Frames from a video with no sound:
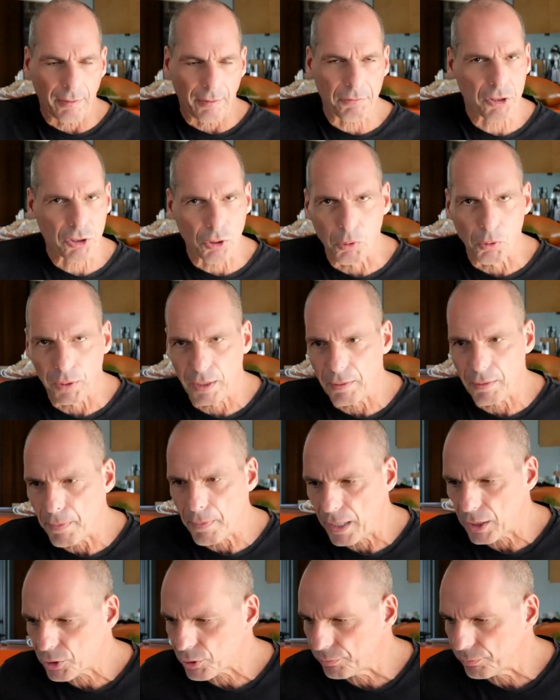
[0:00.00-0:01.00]
stolen a
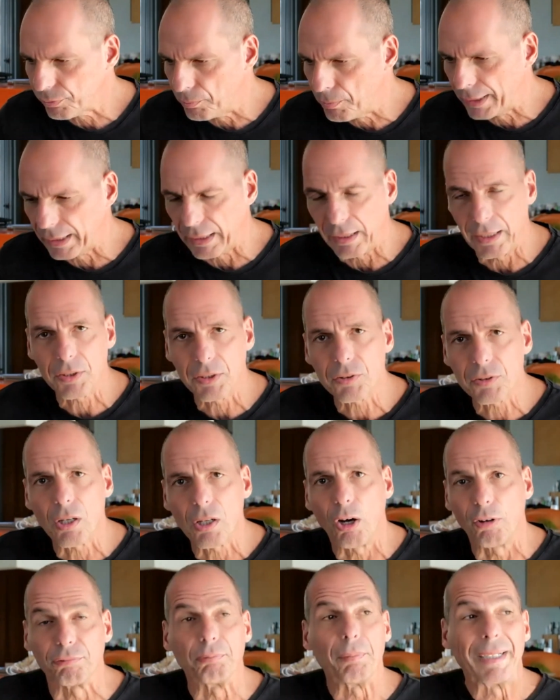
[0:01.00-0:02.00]
march for many years,
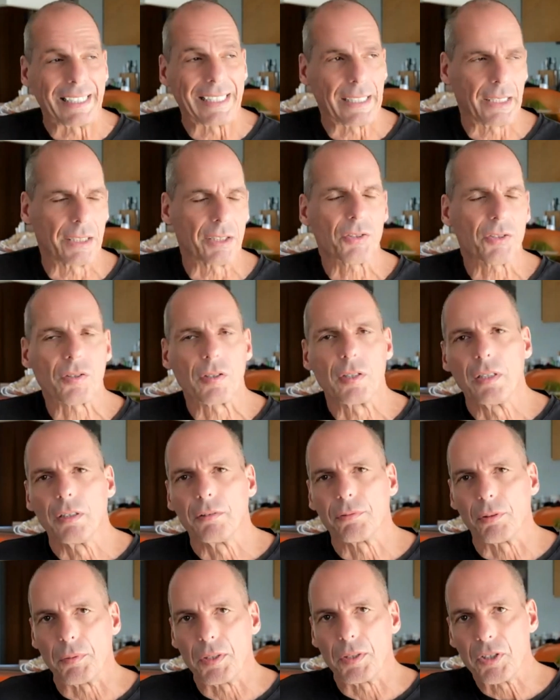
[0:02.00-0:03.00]

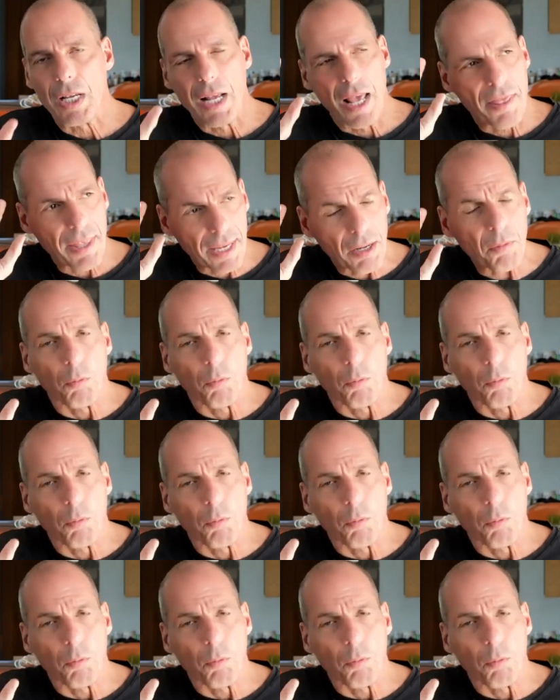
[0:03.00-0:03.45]
from this. They